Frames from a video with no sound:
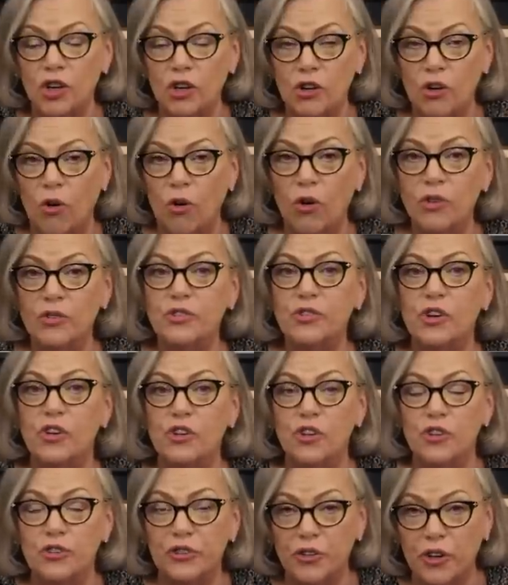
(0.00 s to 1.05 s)
your goals,
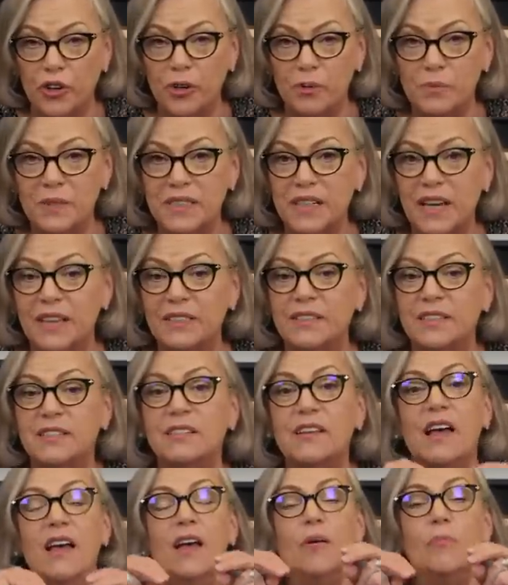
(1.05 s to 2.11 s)
your
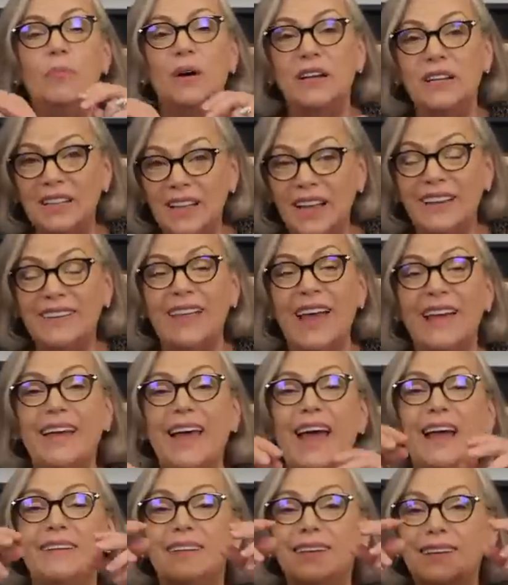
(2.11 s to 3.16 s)
circumstances, but click that
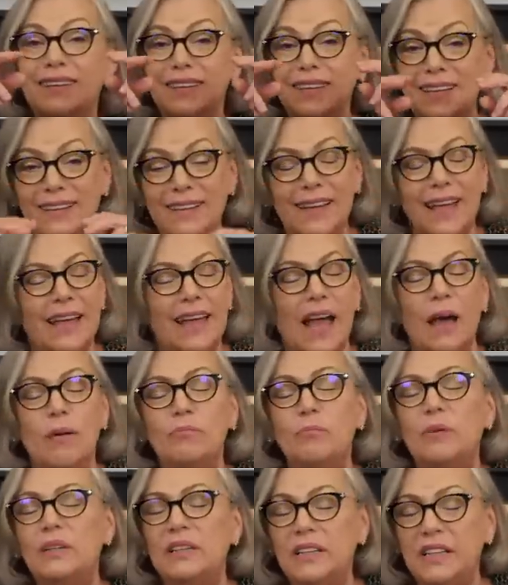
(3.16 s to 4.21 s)
Calendly link
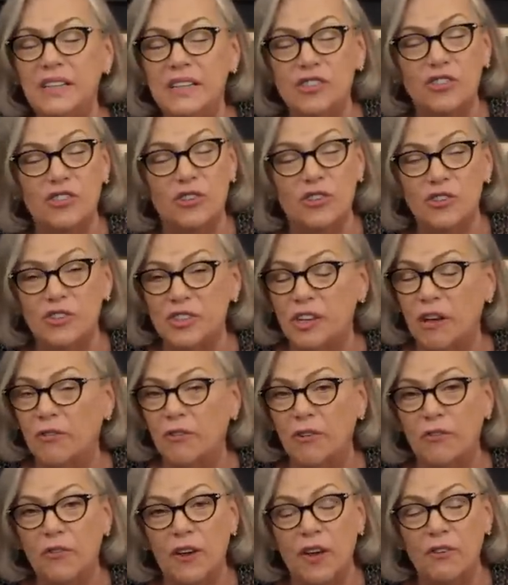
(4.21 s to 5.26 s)
and please do yourself
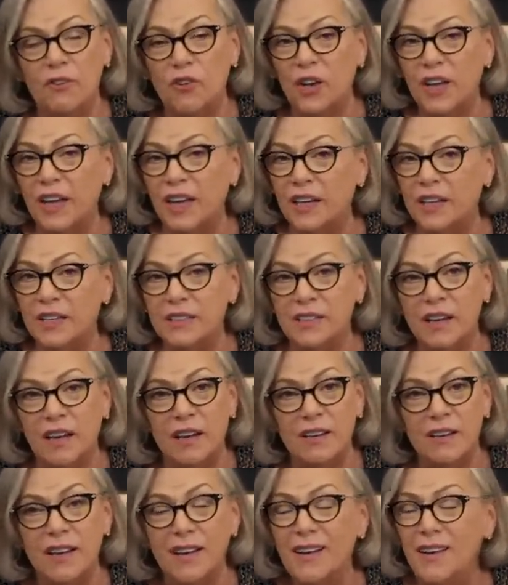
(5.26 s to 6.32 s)
a favor and get it
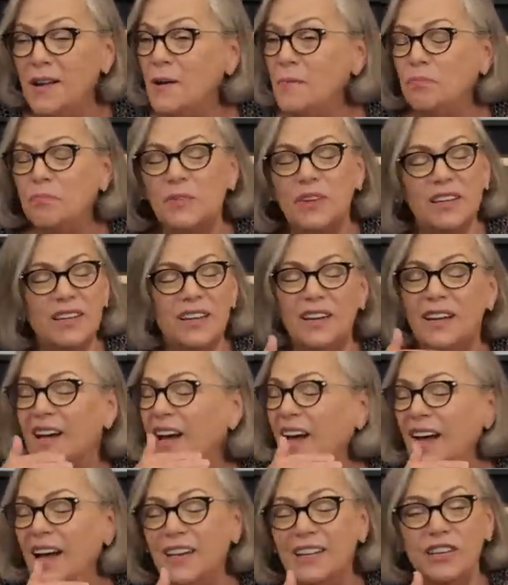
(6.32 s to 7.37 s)
done.
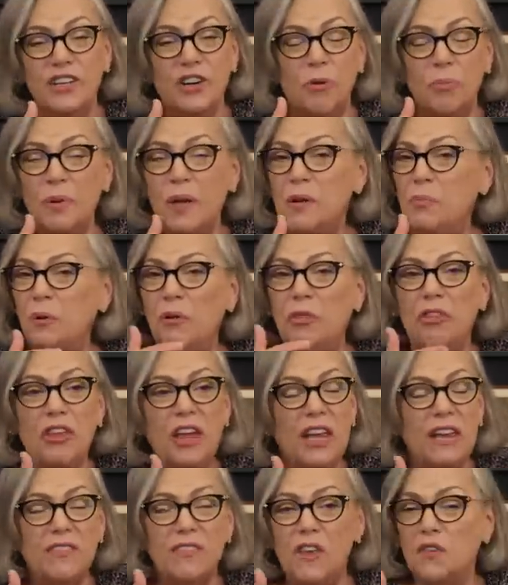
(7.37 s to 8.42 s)
You know, people
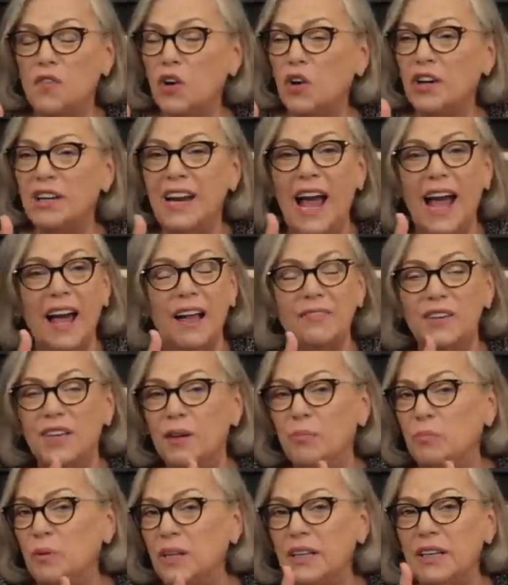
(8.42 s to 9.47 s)
think that they're going to have
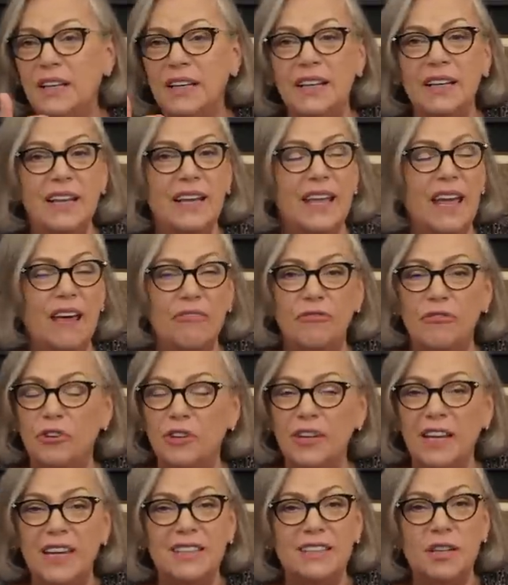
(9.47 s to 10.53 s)
the ability to get
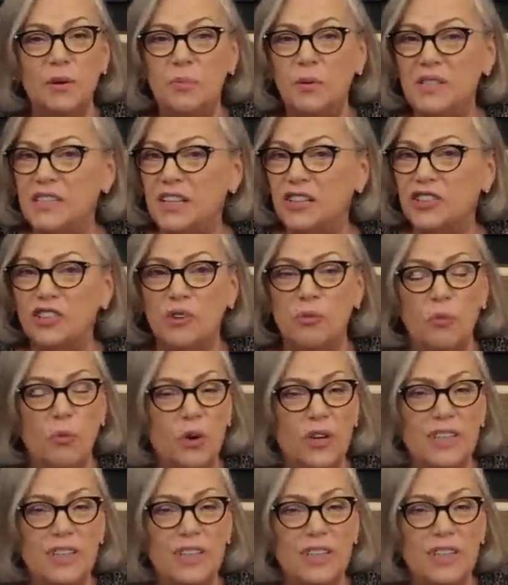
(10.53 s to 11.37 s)
fully into position